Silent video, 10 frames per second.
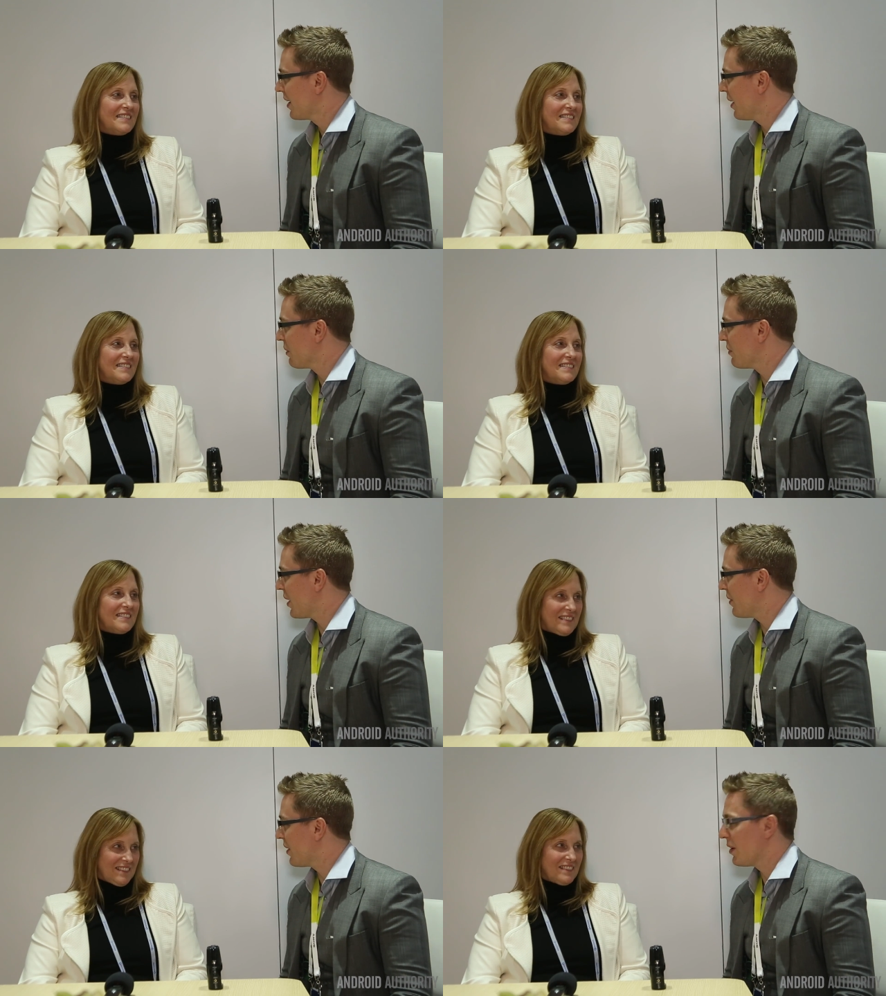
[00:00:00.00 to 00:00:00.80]
Speaker 1: and we're
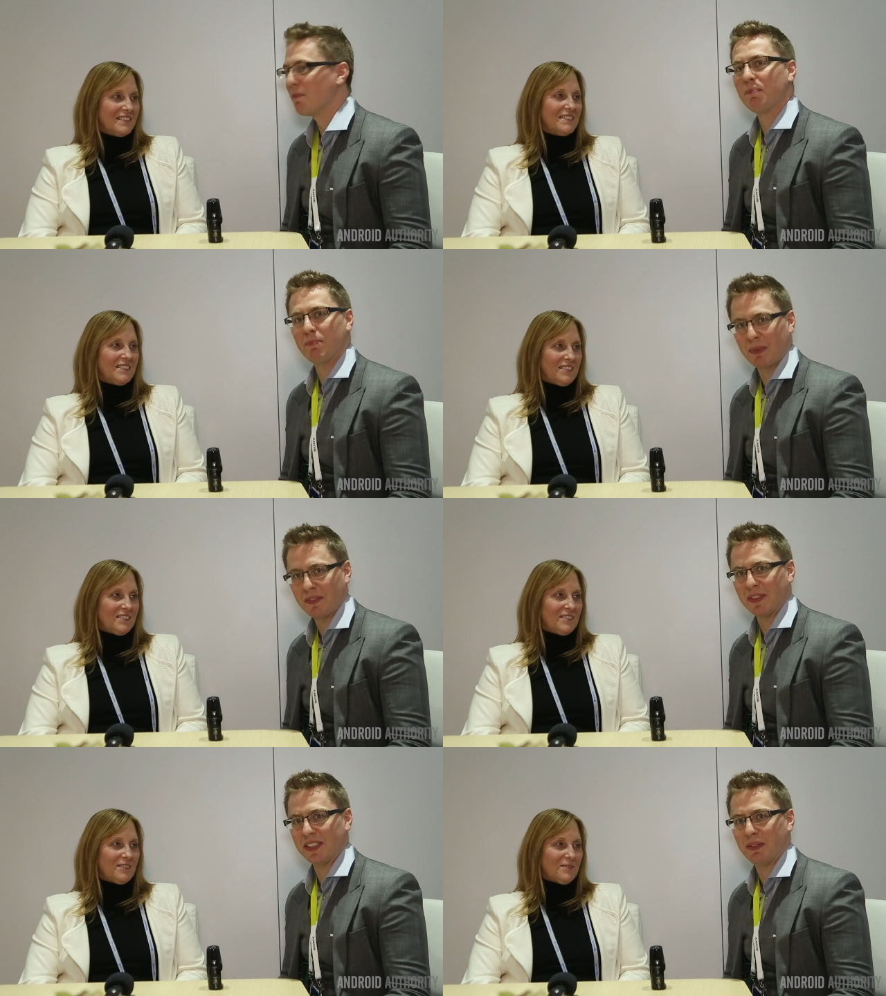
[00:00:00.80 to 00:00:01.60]
very, very
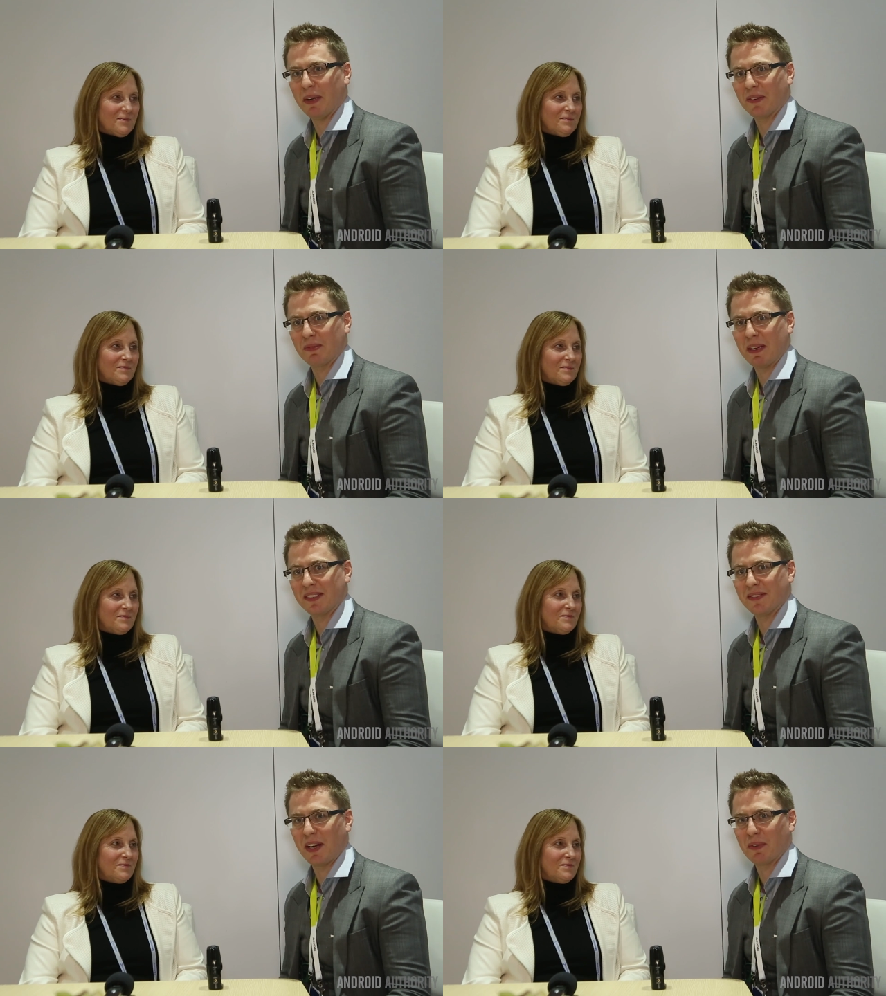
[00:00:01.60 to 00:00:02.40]
privileged to be able to spend
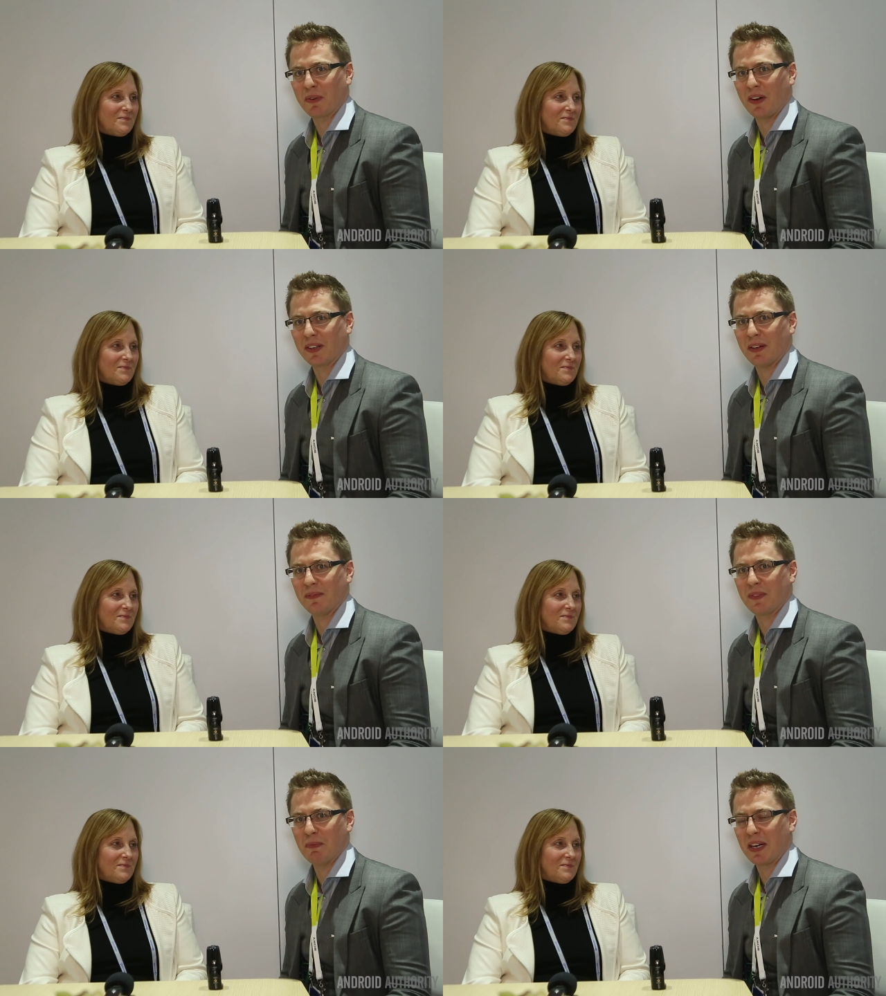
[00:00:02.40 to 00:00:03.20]
some time with
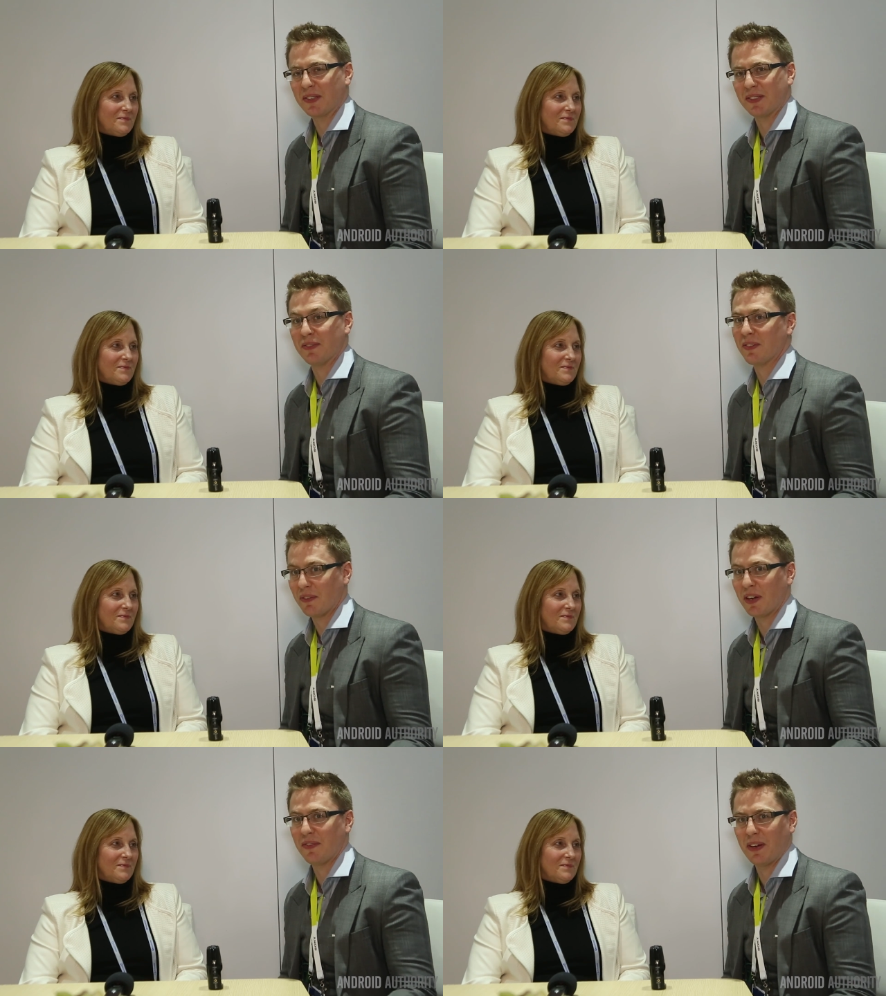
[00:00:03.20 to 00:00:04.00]
Qualcomm, the makers of a
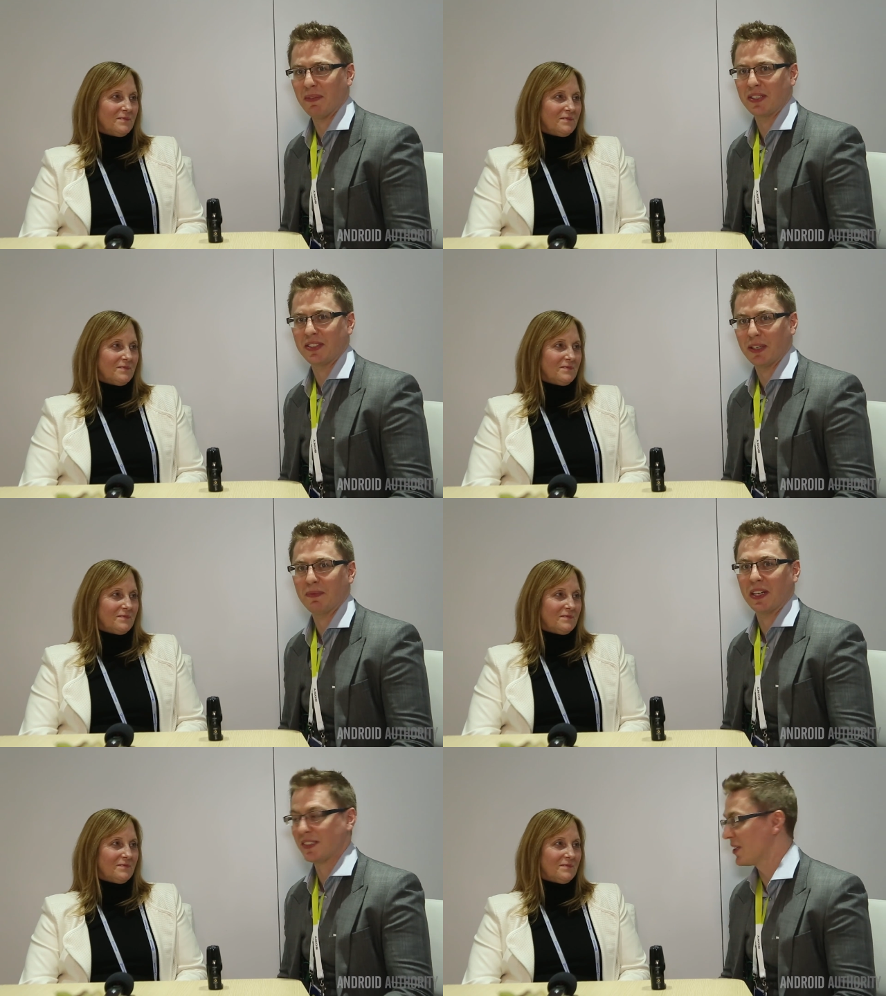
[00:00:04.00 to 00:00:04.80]
very famous chip
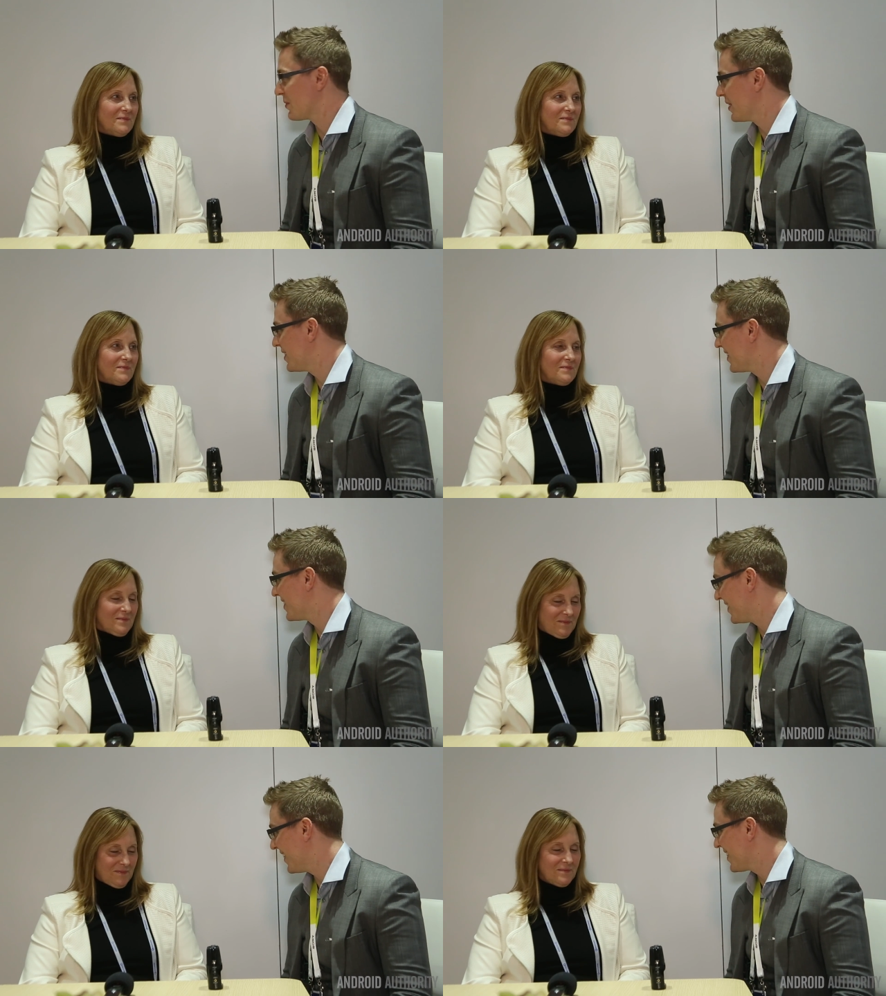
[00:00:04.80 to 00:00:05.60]
that's just released here at
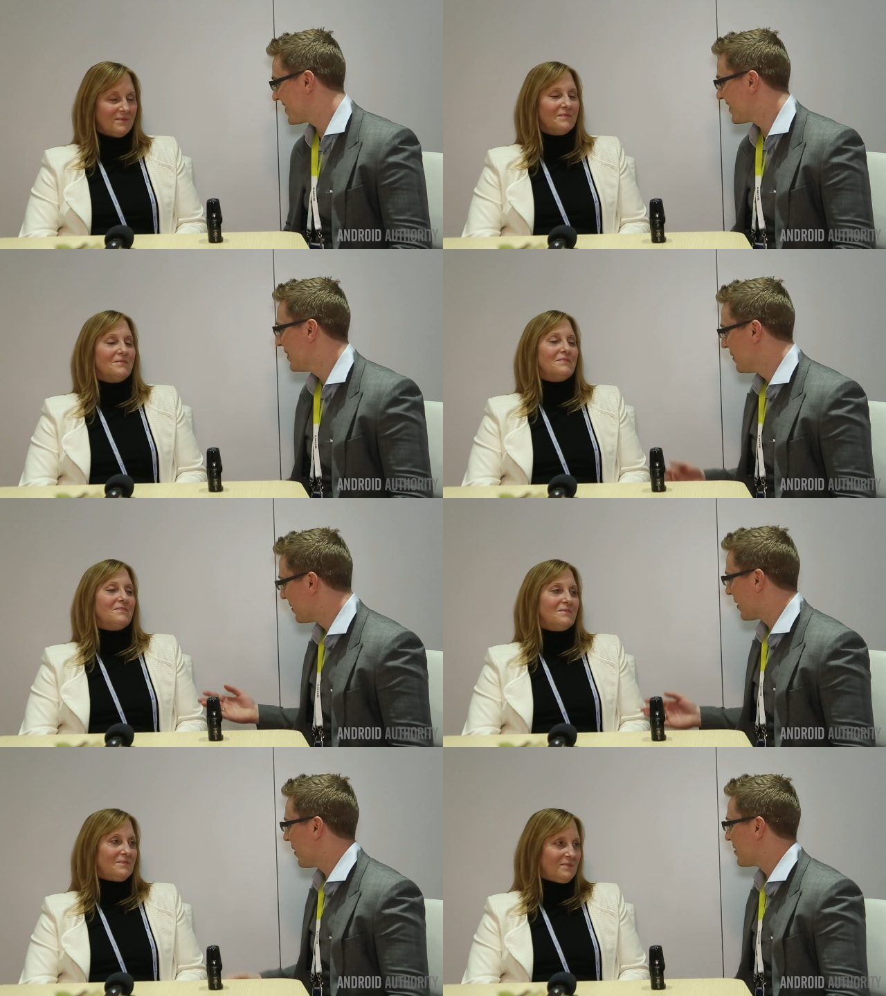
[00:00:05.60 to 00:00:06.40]
CES.
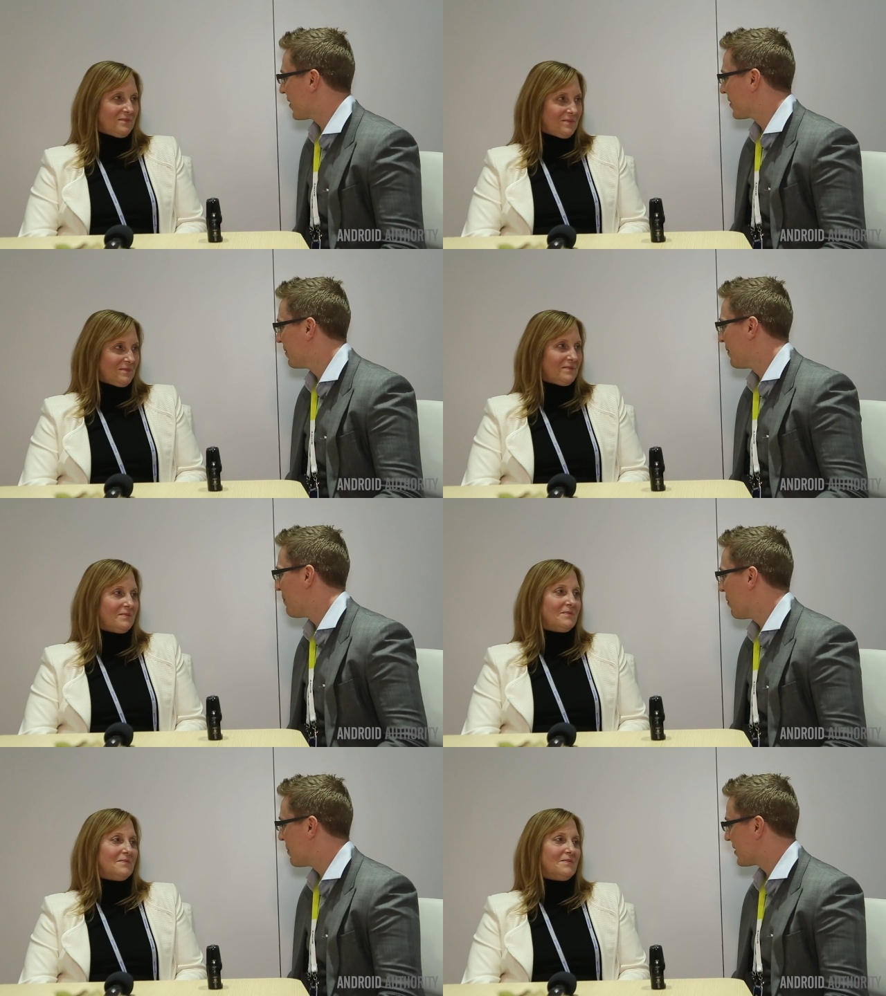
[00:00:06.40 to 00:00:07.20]
Care to talk a little bit
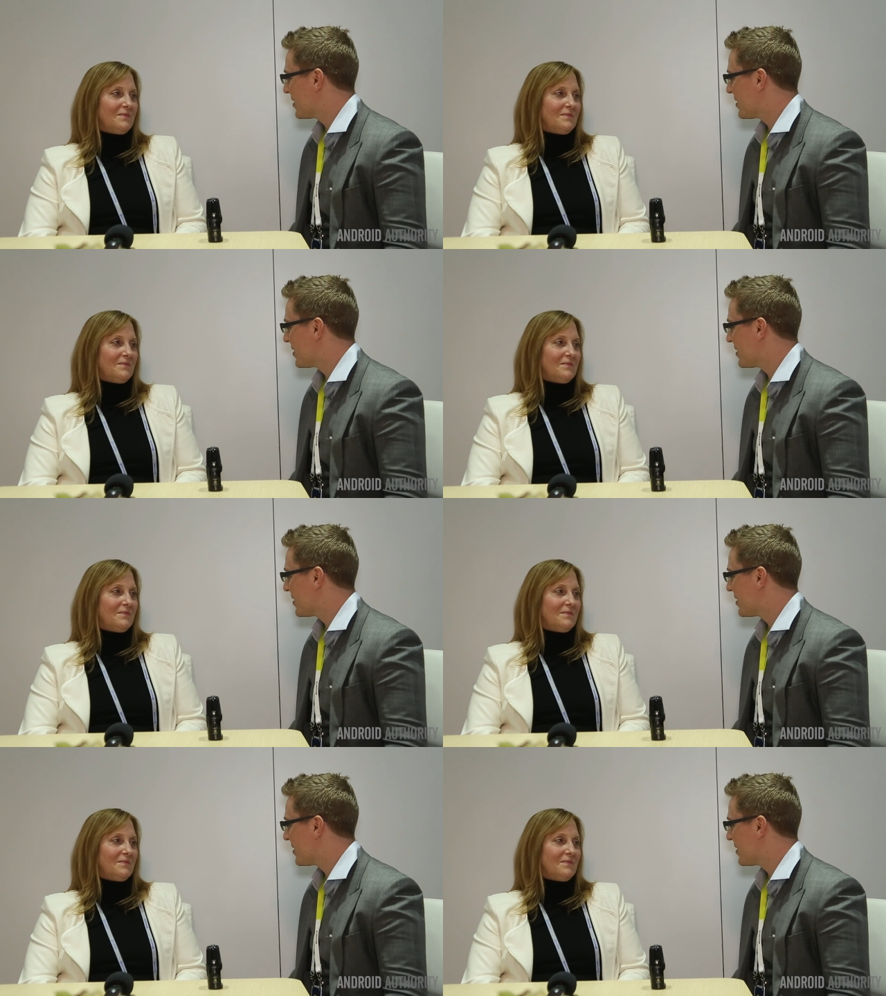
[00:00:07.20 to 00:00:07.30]
more about the